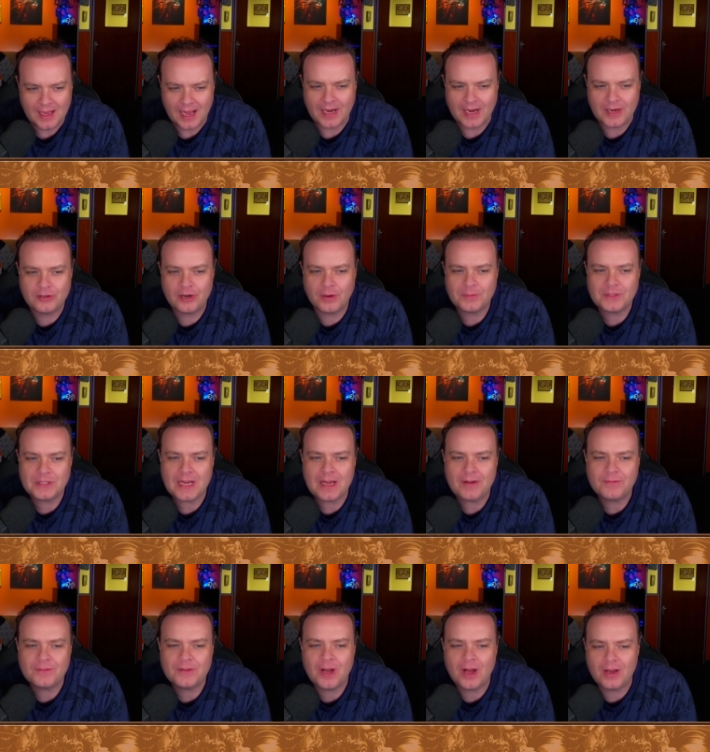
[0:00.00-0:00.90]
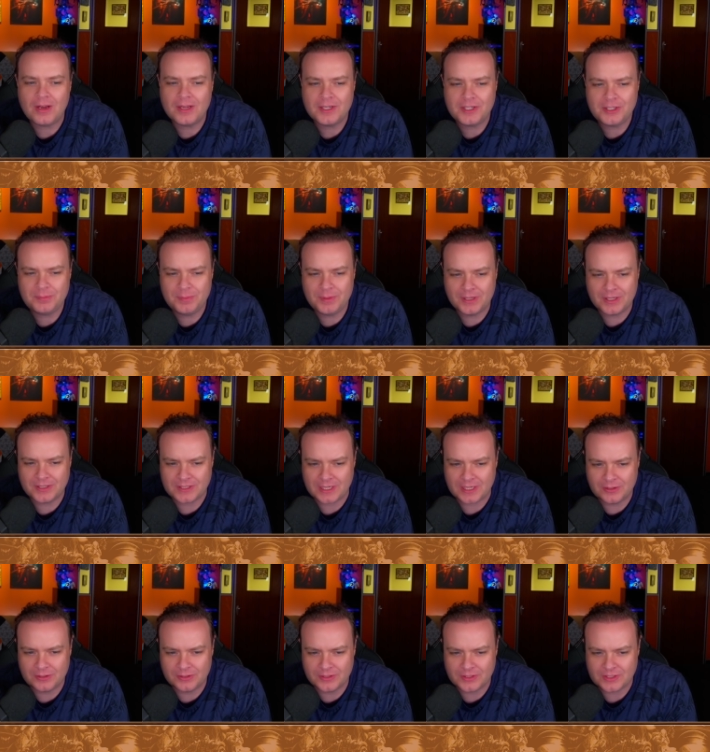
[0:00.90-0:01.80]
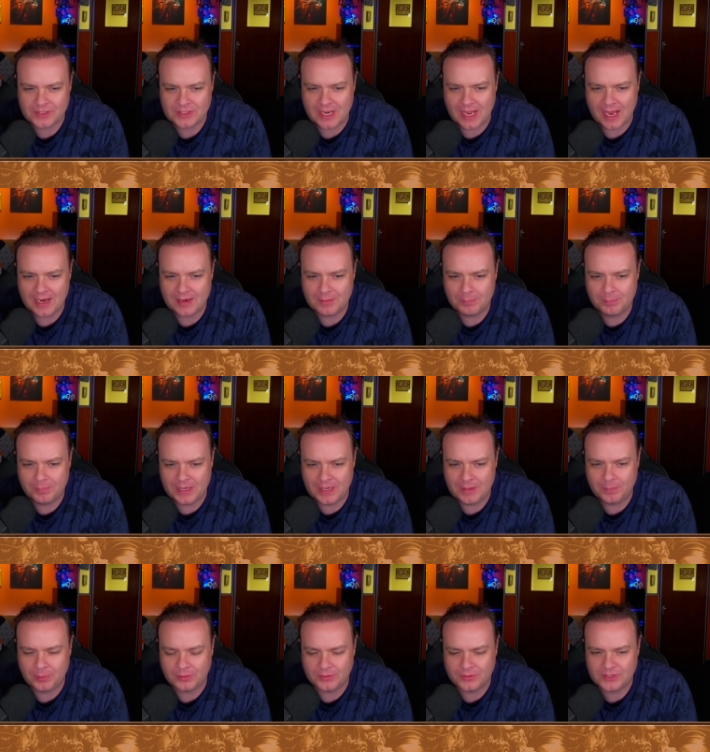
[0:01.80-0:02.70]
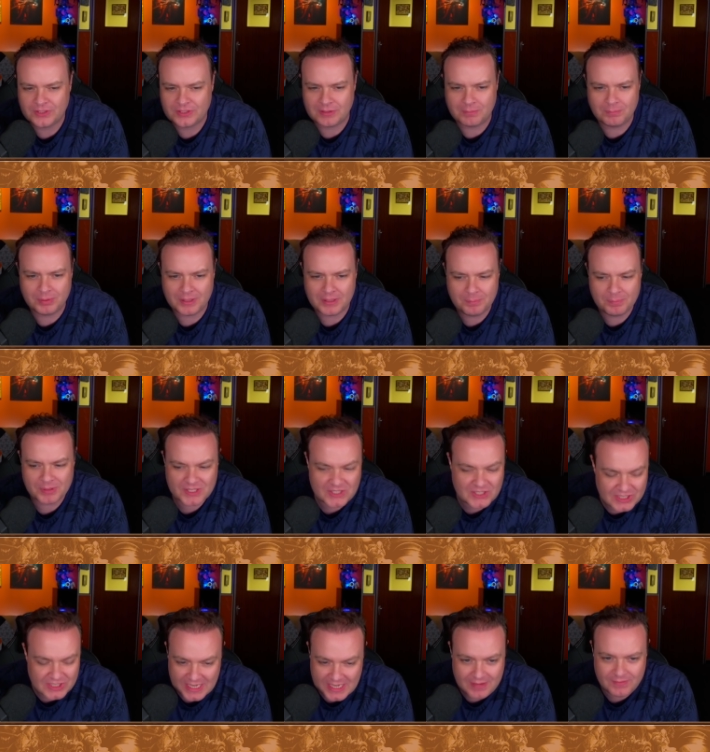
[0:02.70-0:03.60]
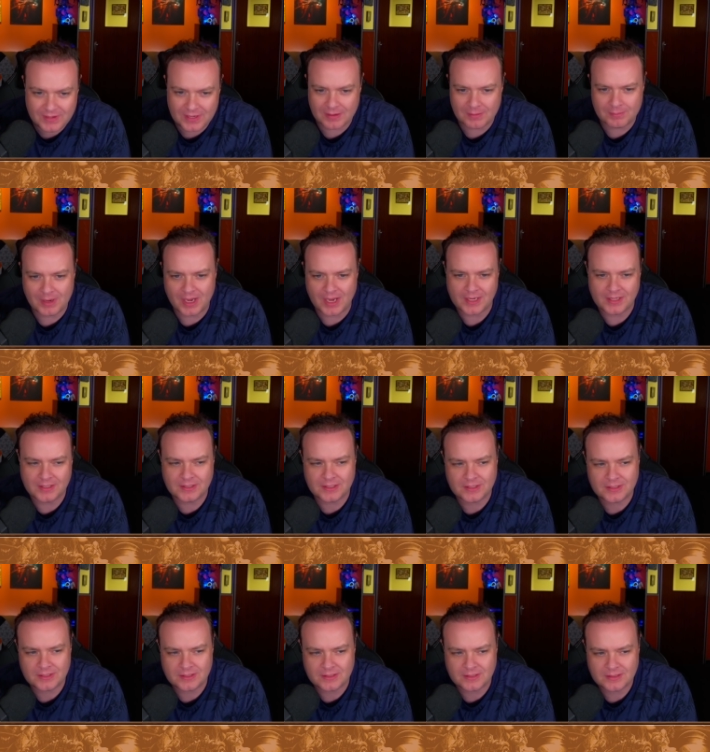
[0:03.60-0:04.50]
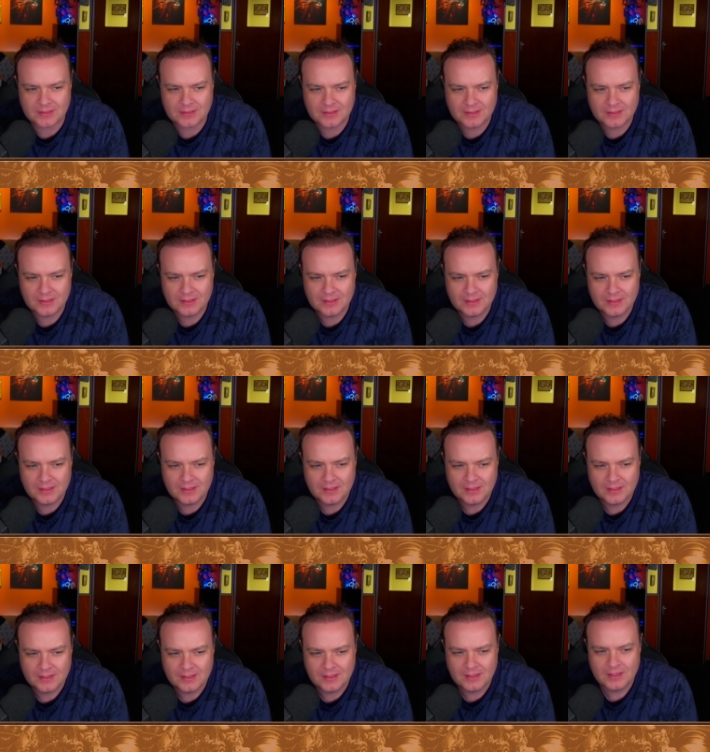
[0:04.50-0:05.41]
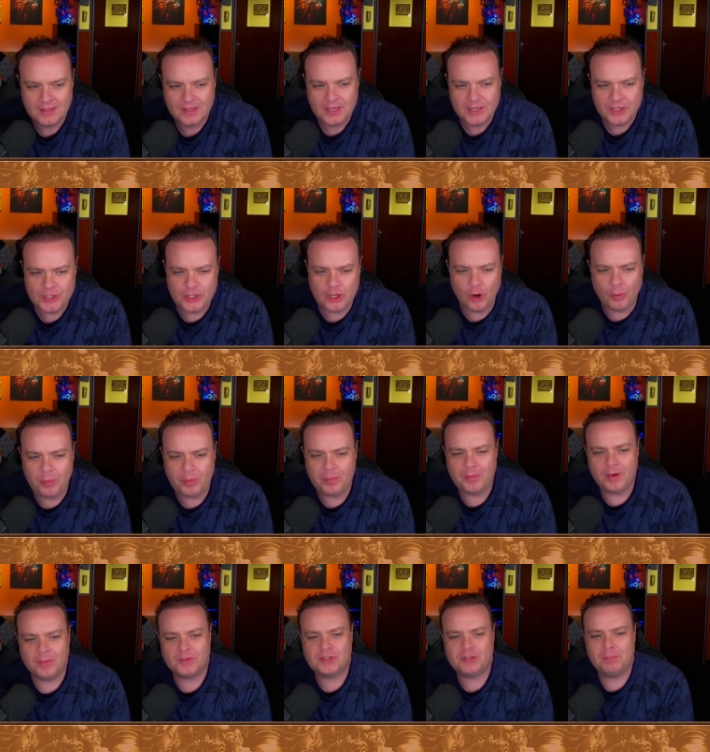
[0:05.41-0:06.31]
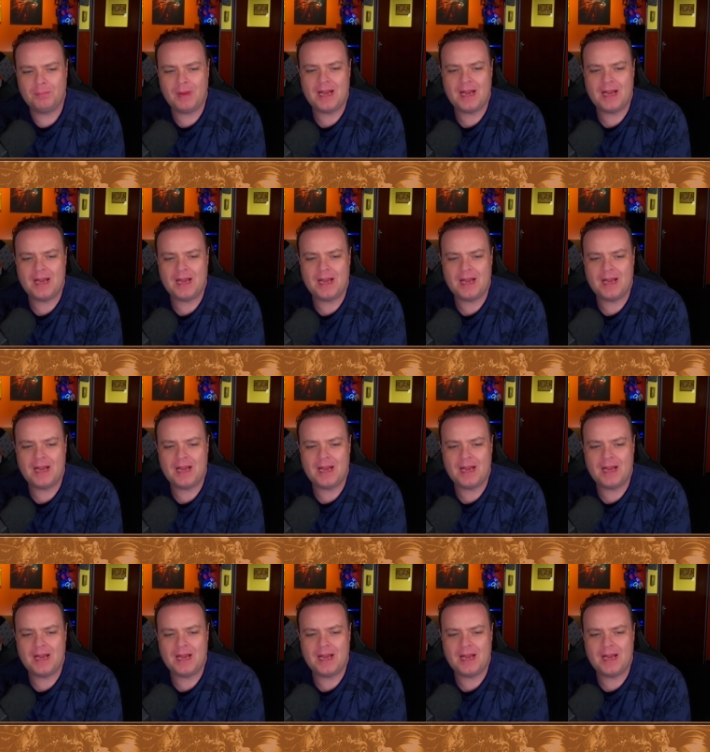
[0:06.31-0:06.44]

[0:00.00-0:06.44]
I dropped out of college because I couldn't stand people simply perceiving my existence. She opened me up to